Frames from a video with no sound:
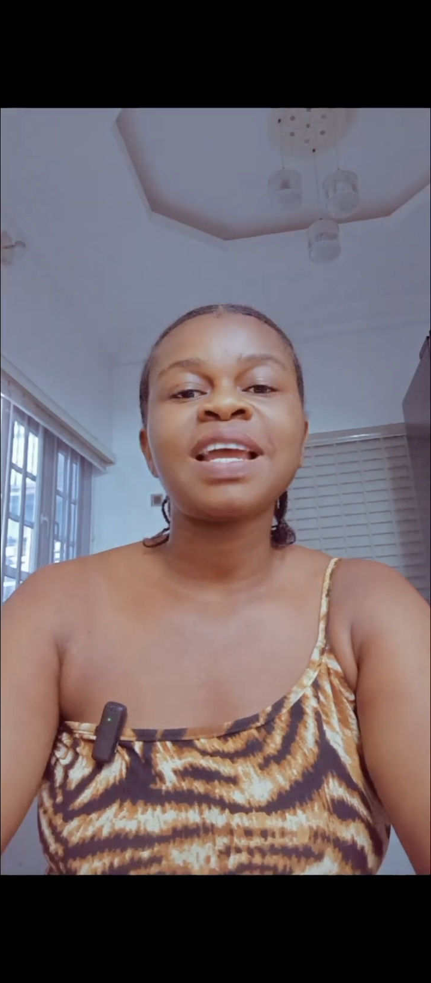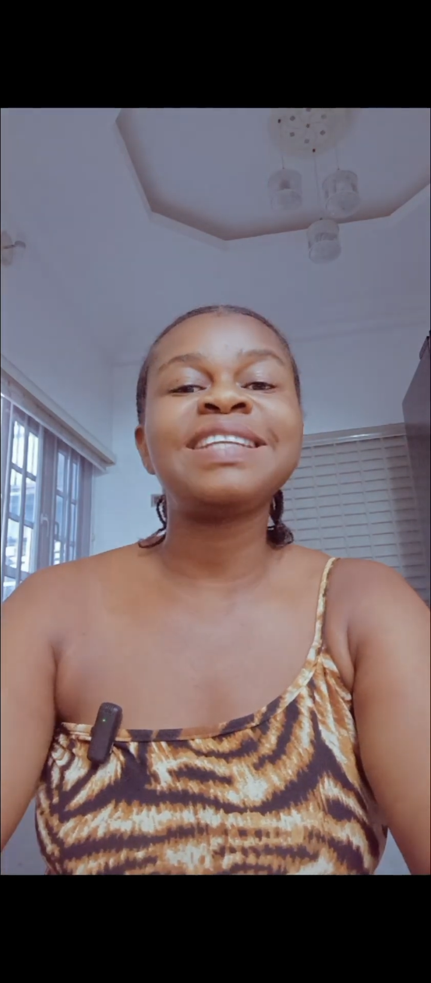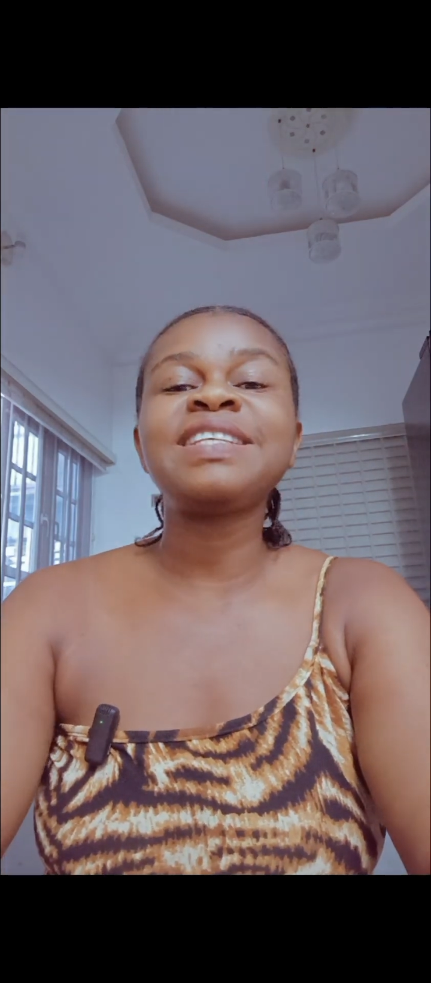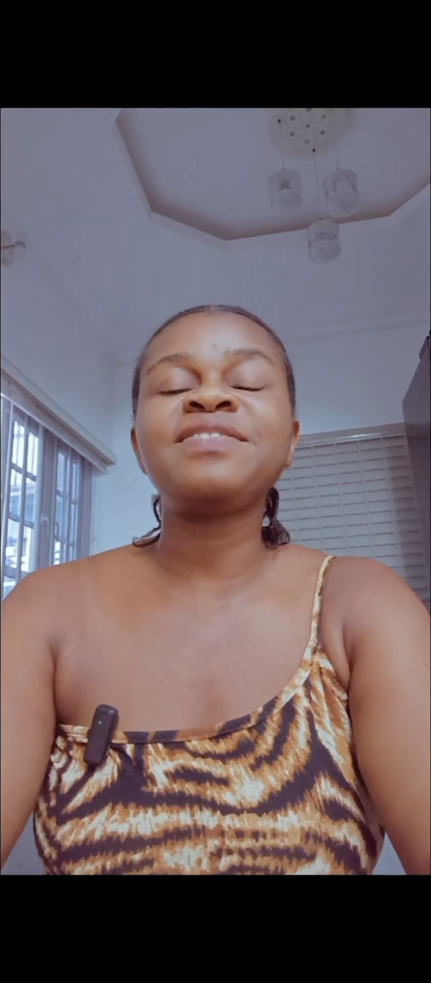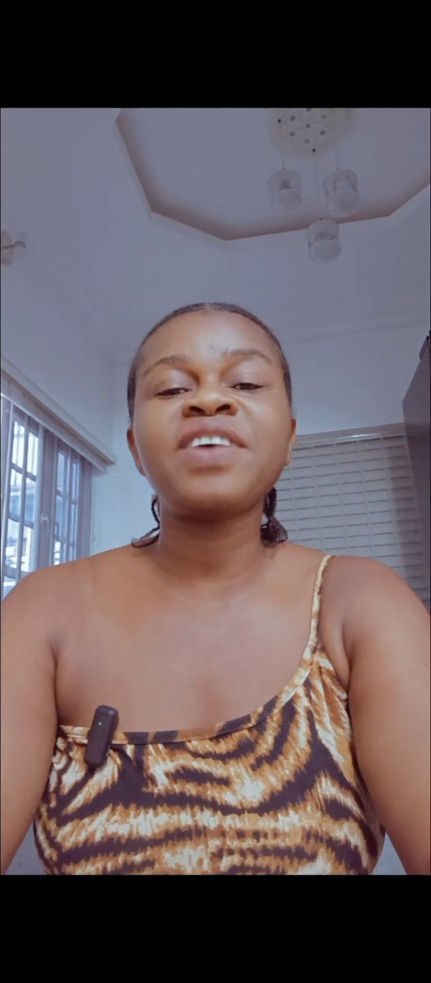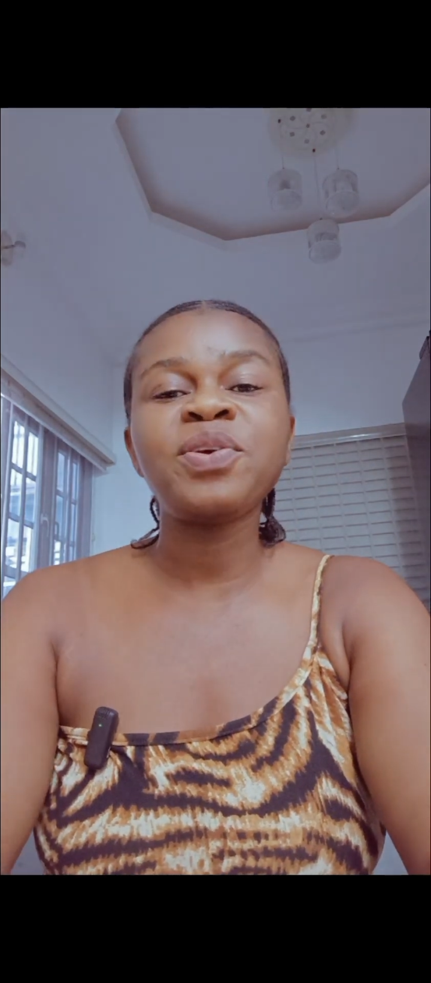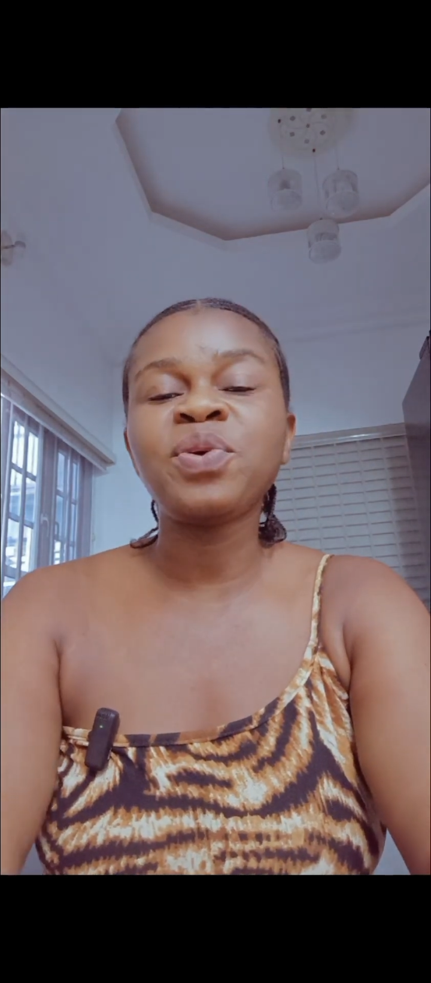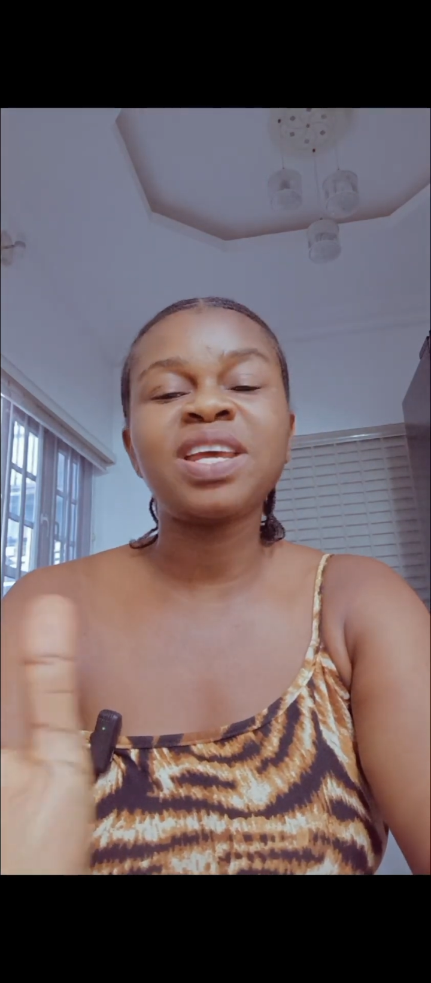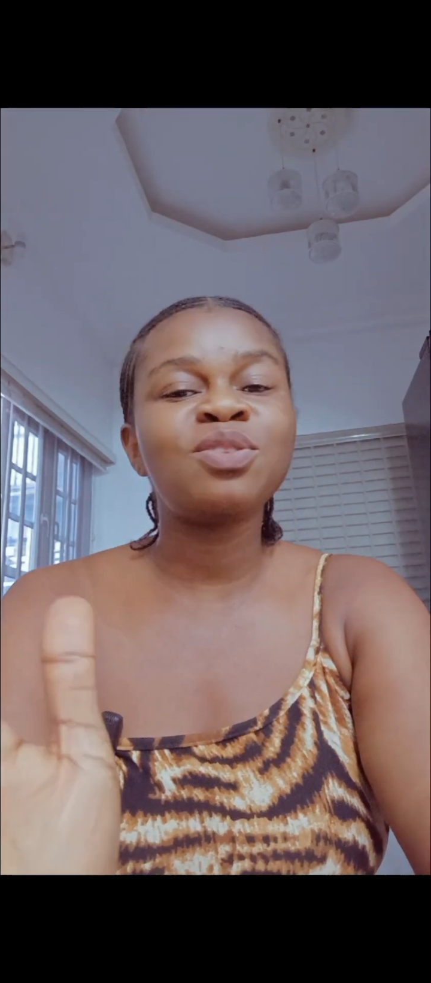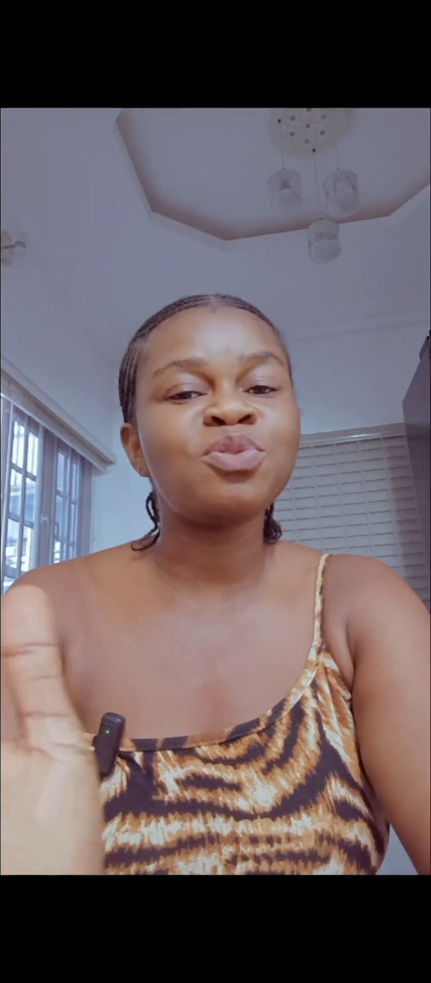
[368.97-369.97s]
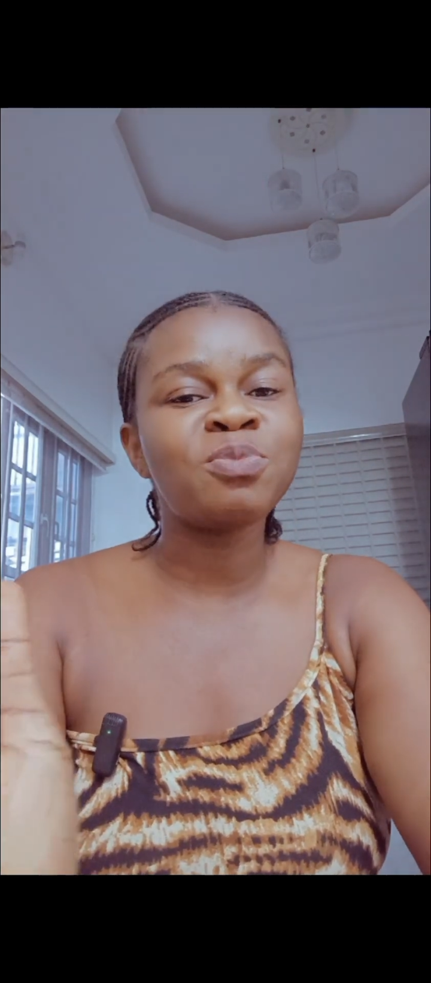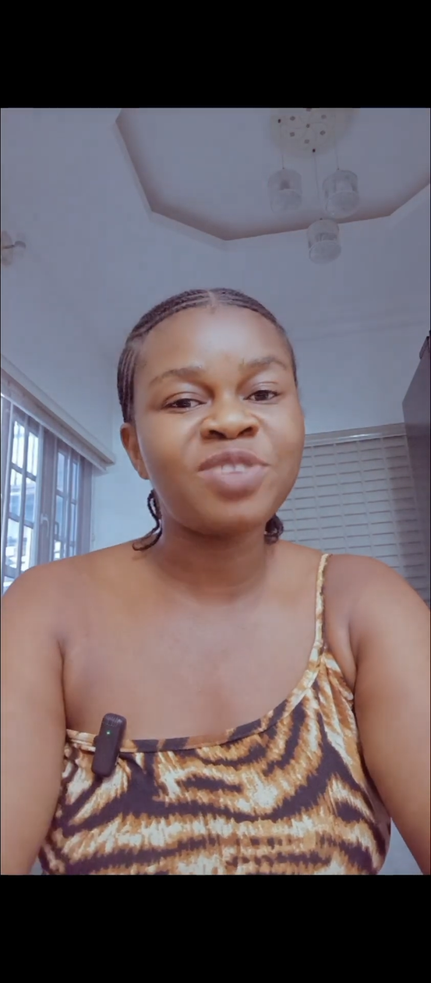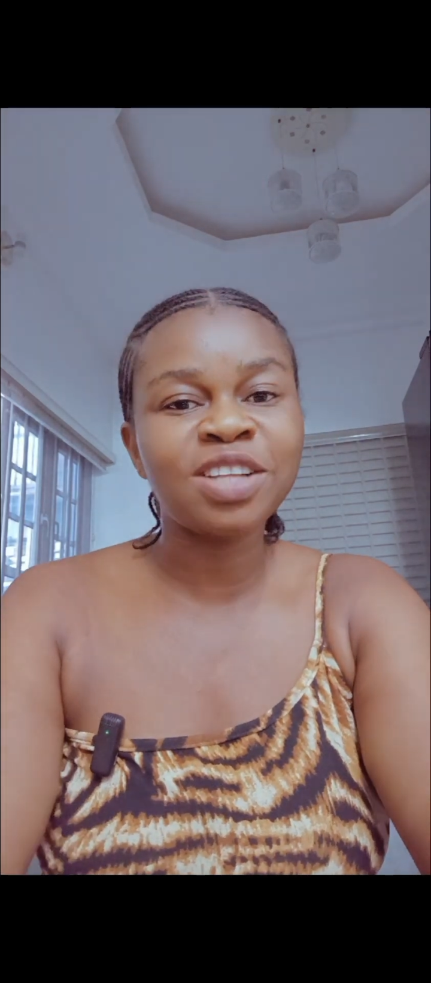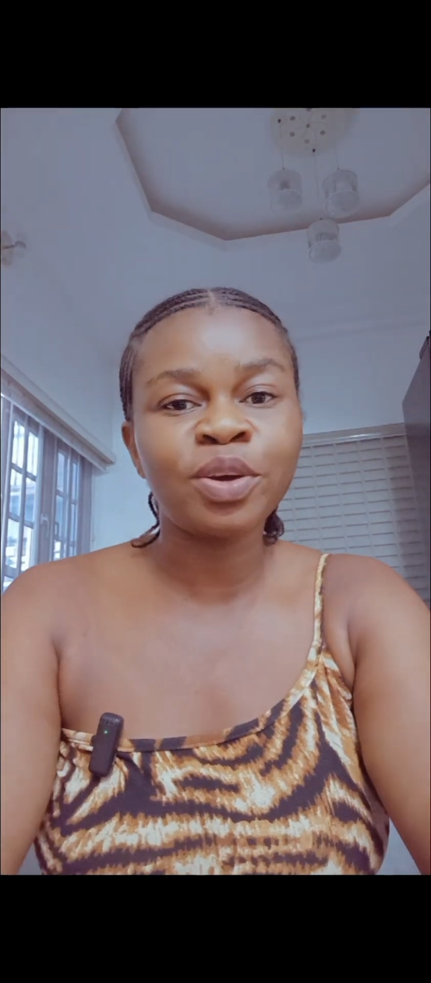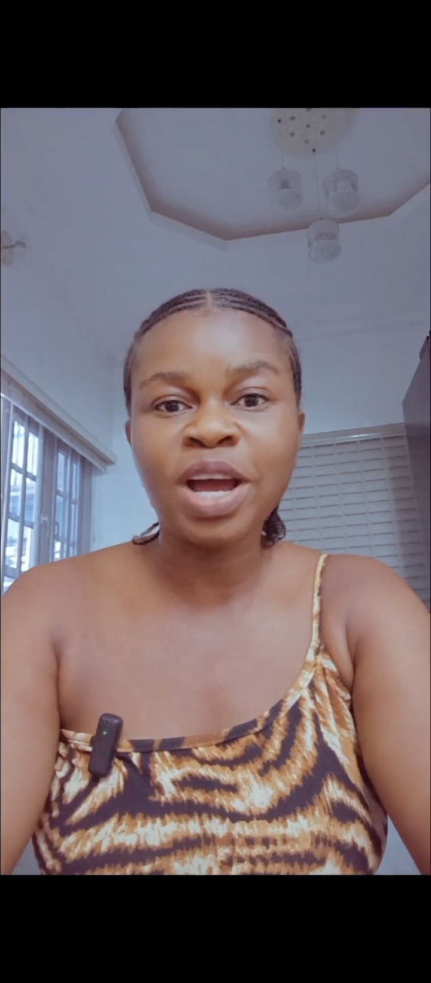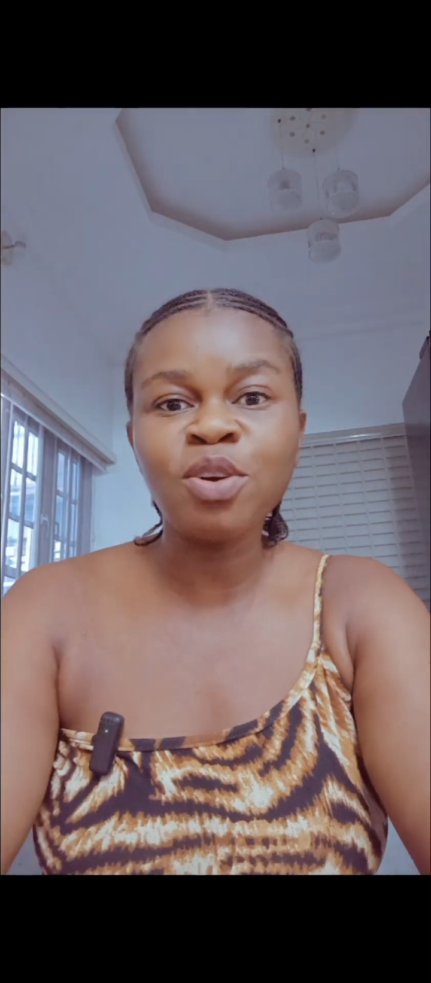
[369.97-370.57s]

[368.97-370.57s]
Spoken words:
And it is very okay to remove cartons.